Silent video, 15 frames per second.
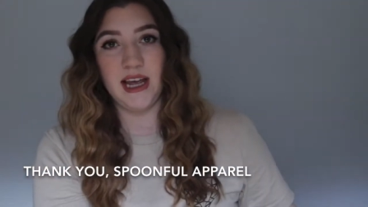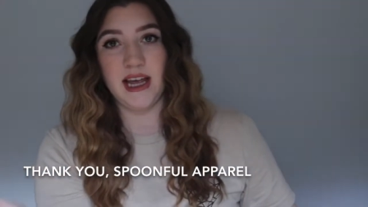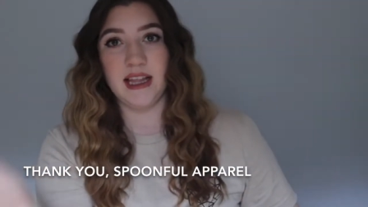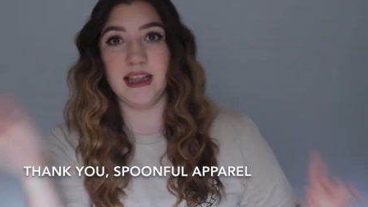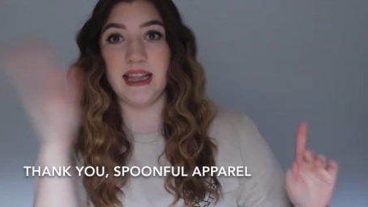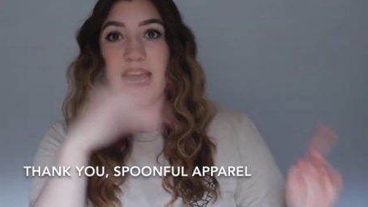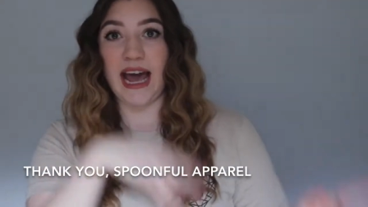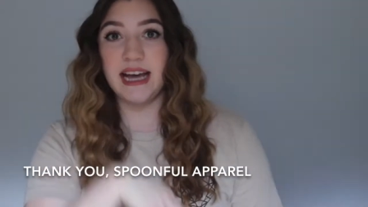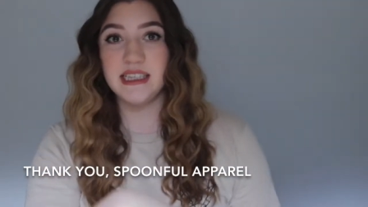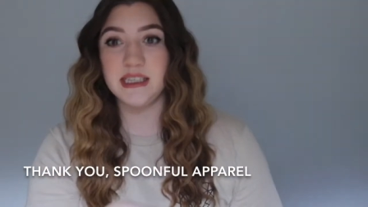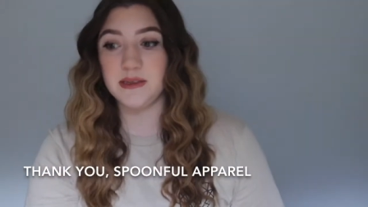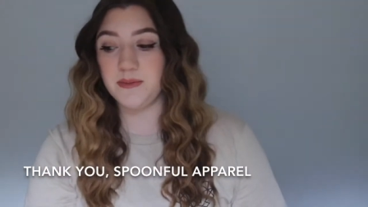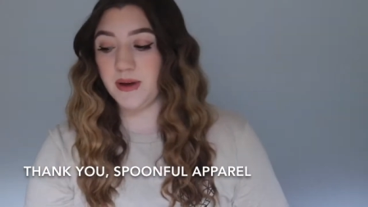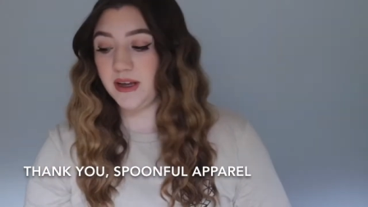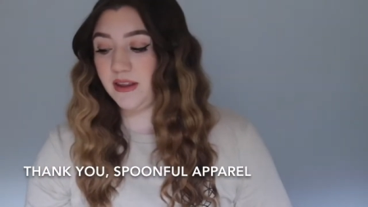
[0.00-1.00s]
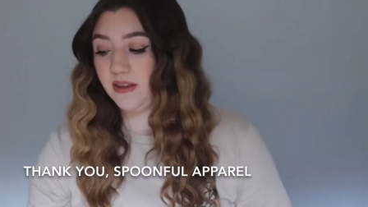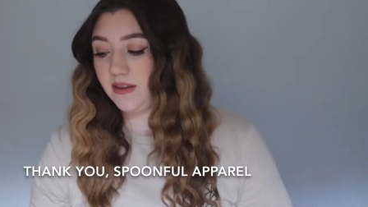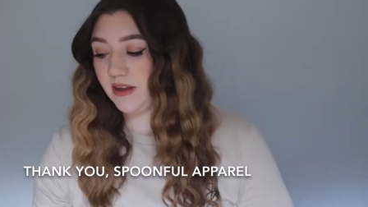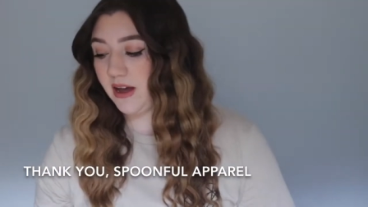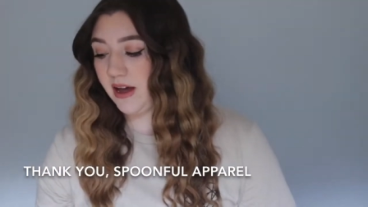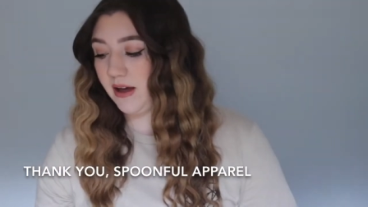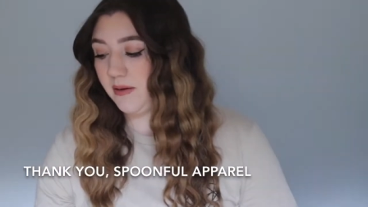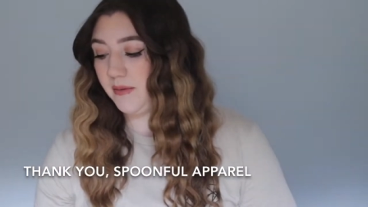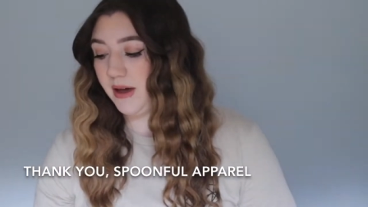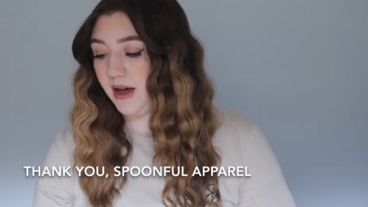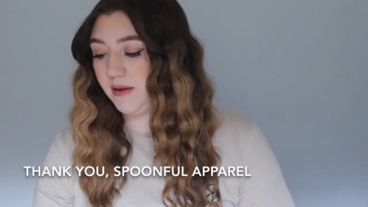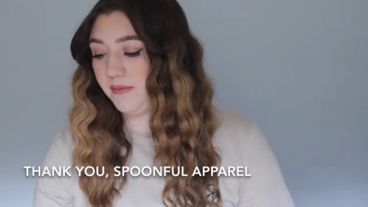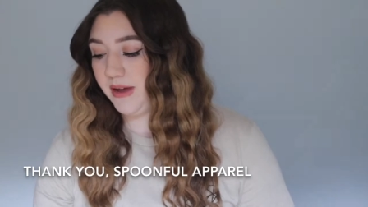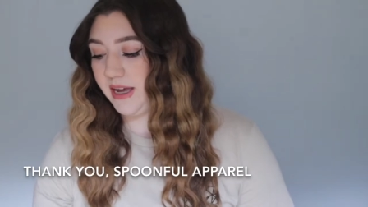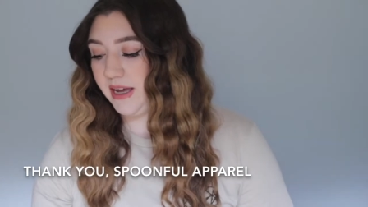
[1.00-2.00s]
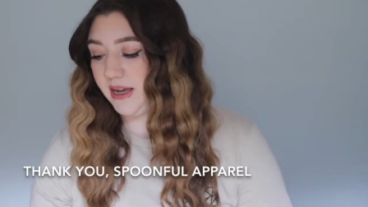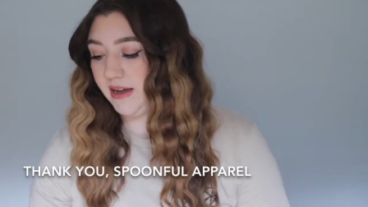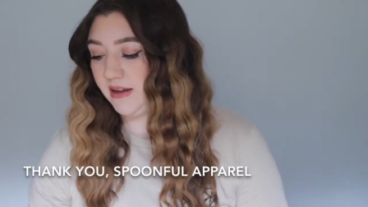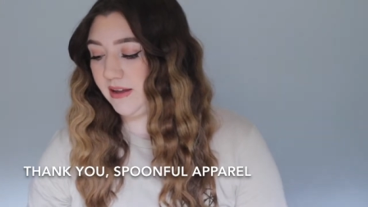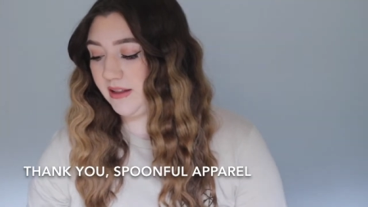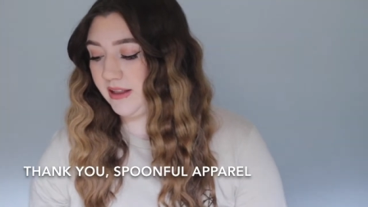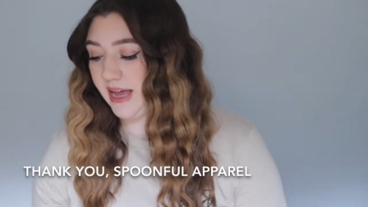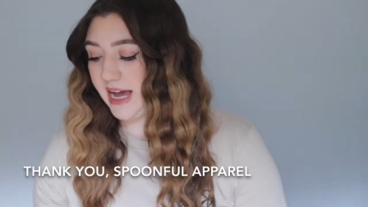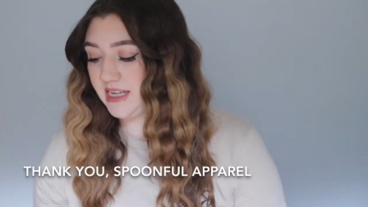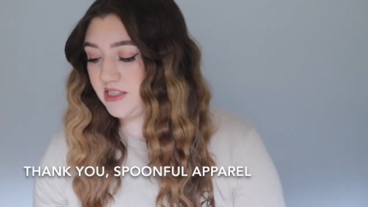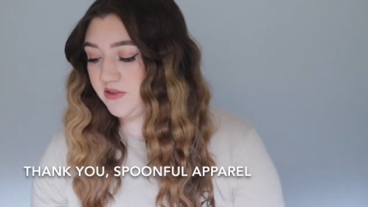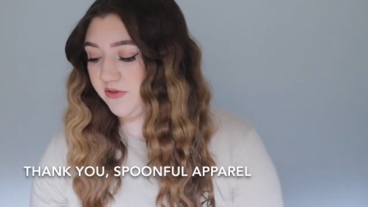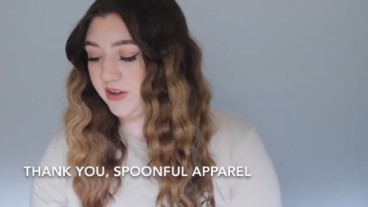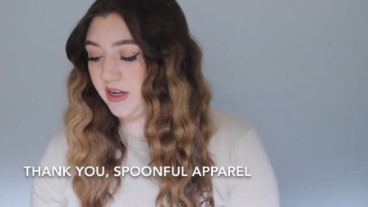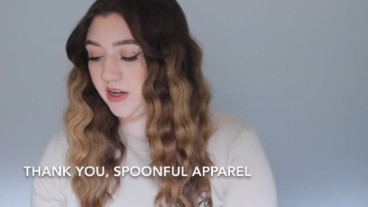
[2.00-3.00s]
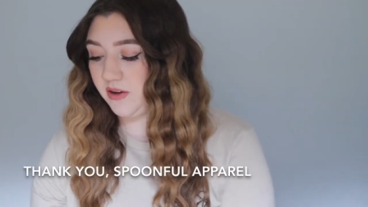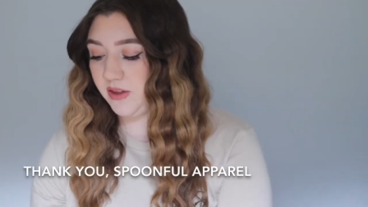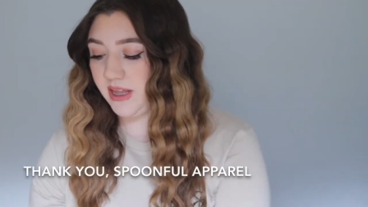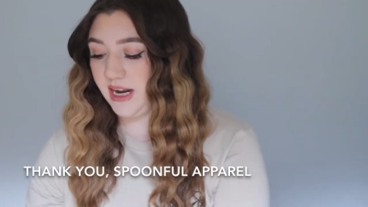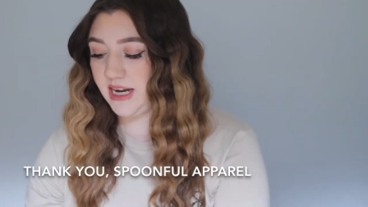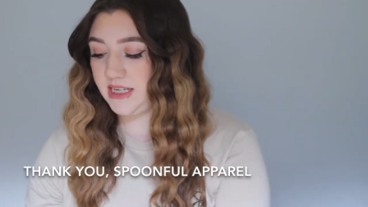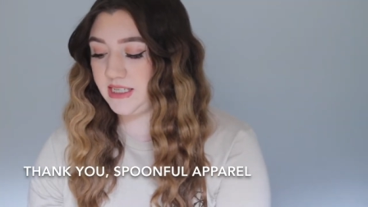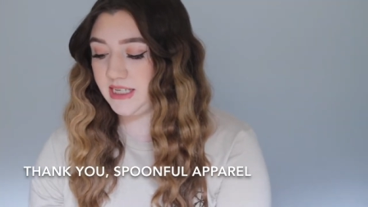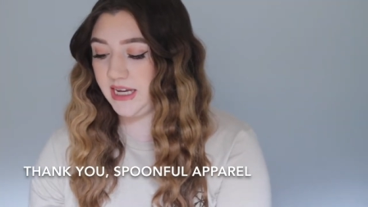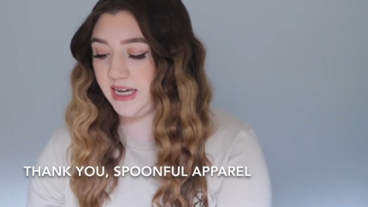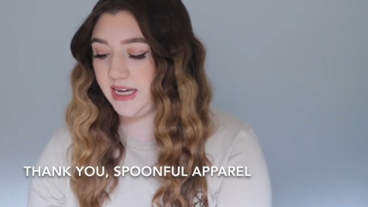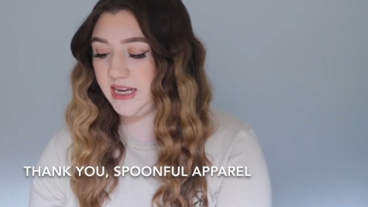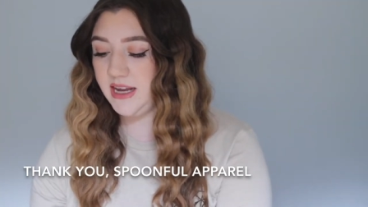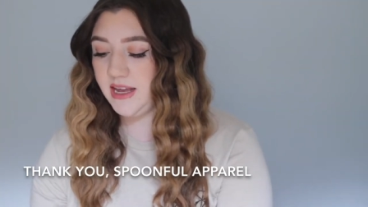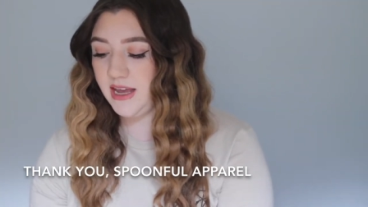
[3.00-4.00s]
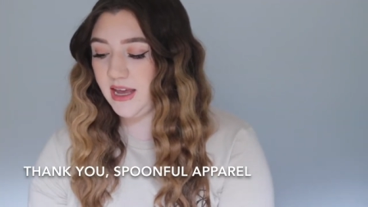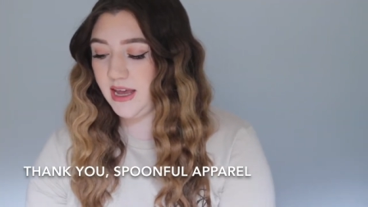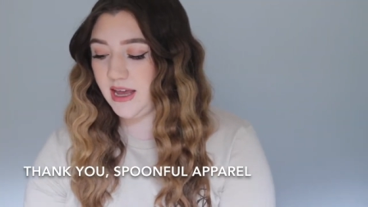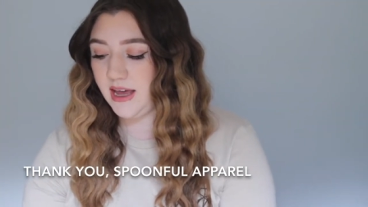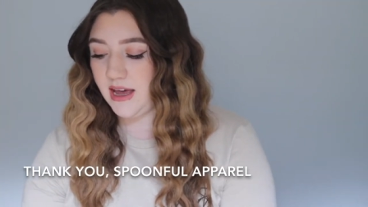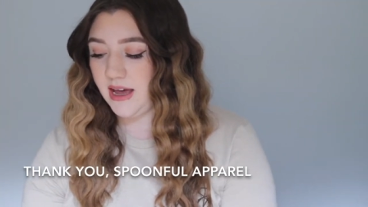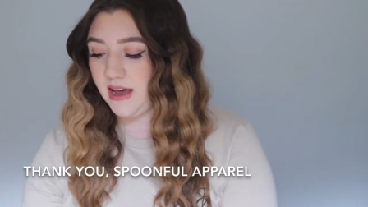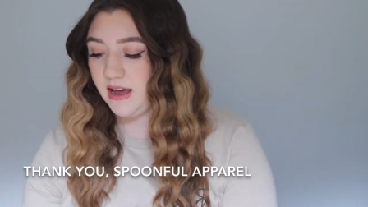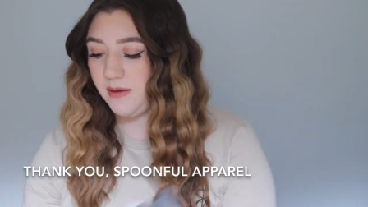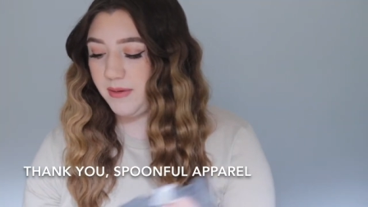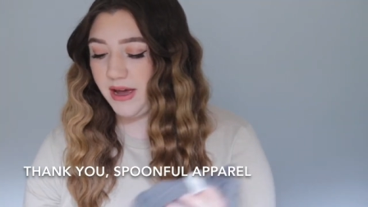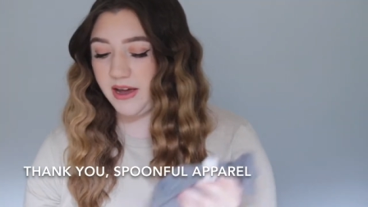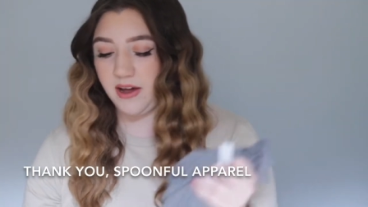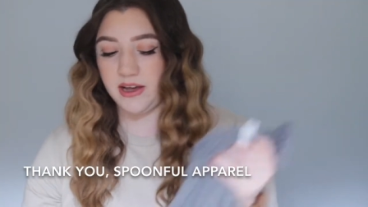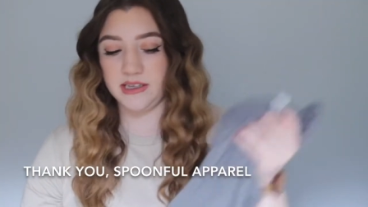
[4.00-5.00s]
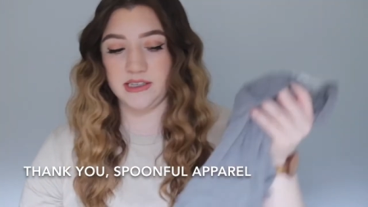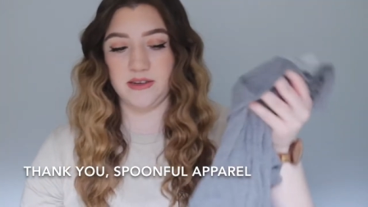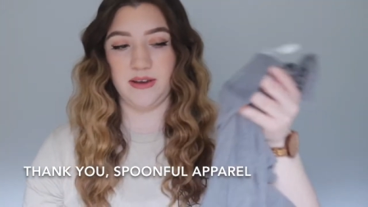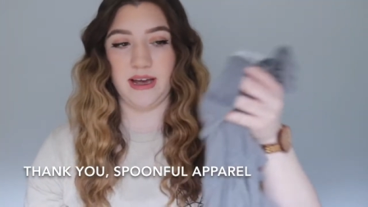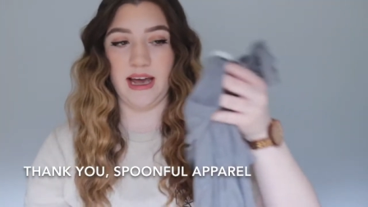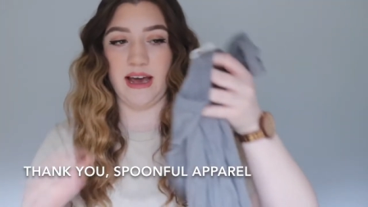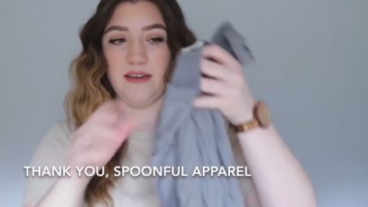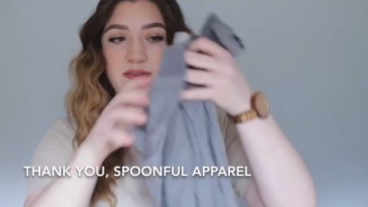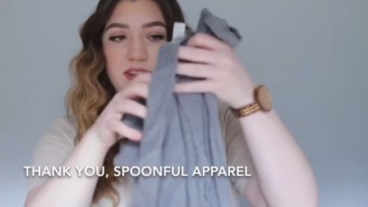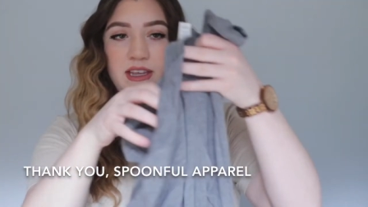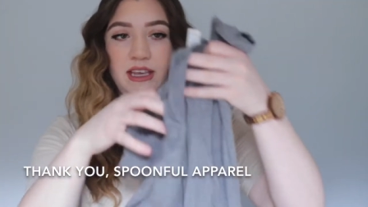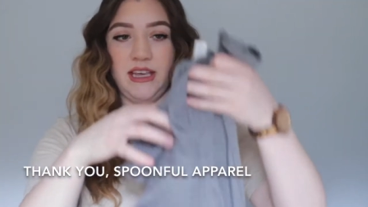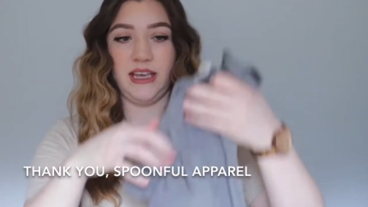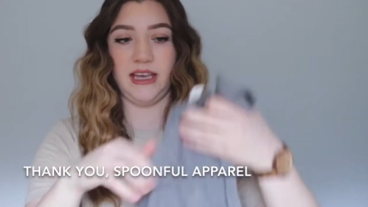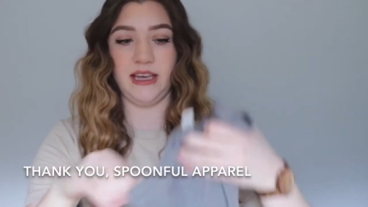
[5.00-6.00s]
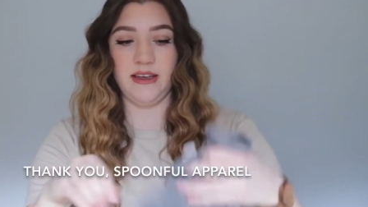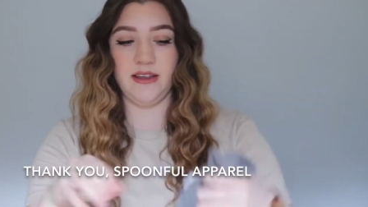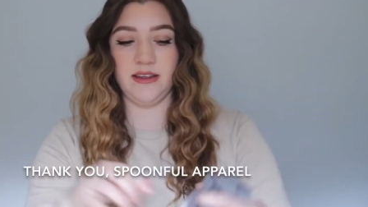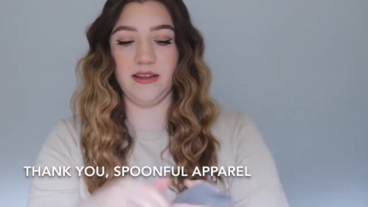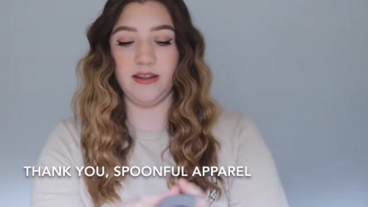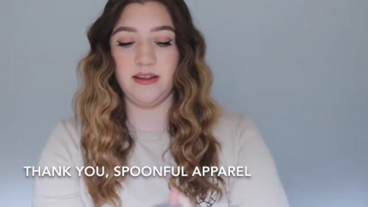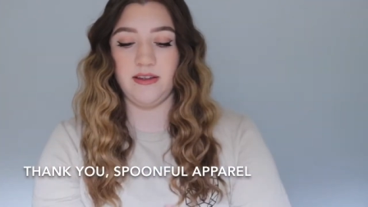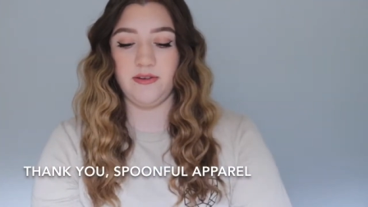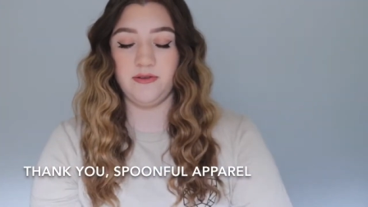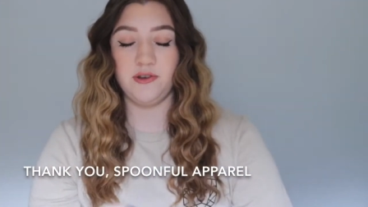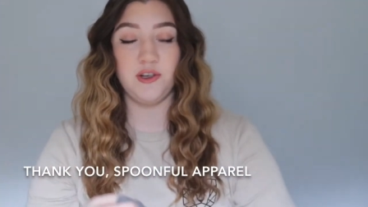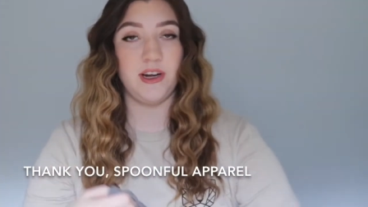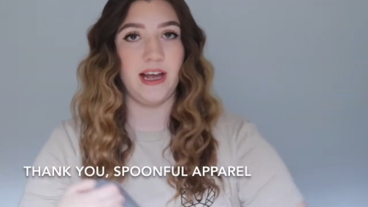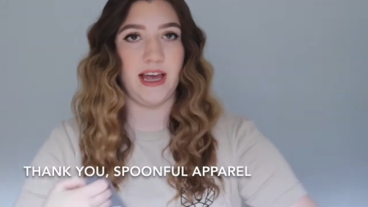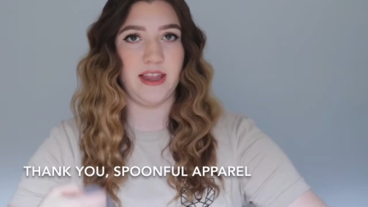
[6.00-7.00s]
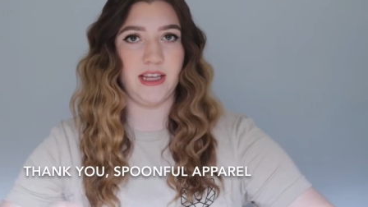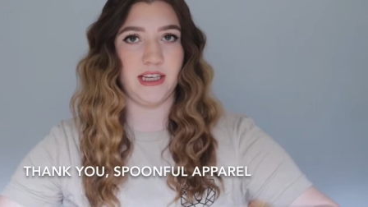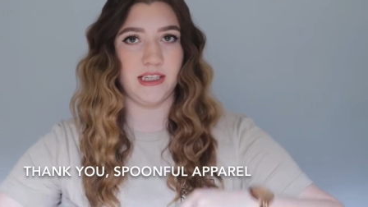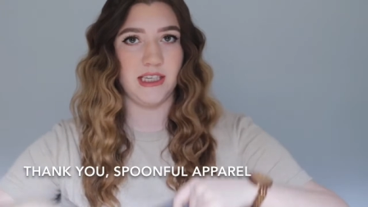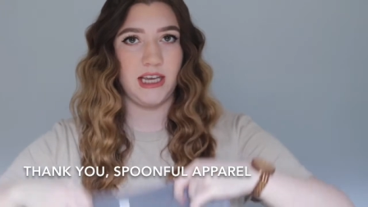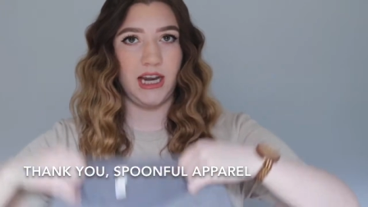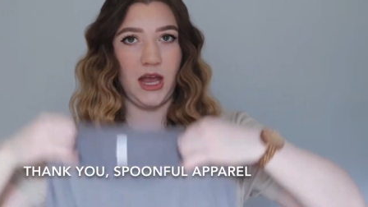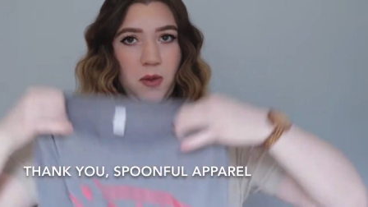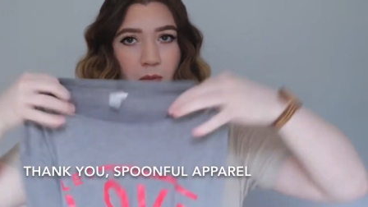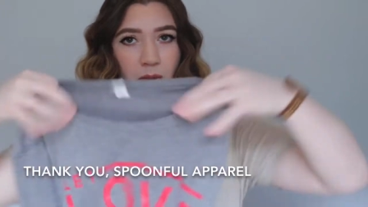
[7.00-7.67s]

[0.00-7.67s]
last month on my last video that I did. I also have the, should have had these laid out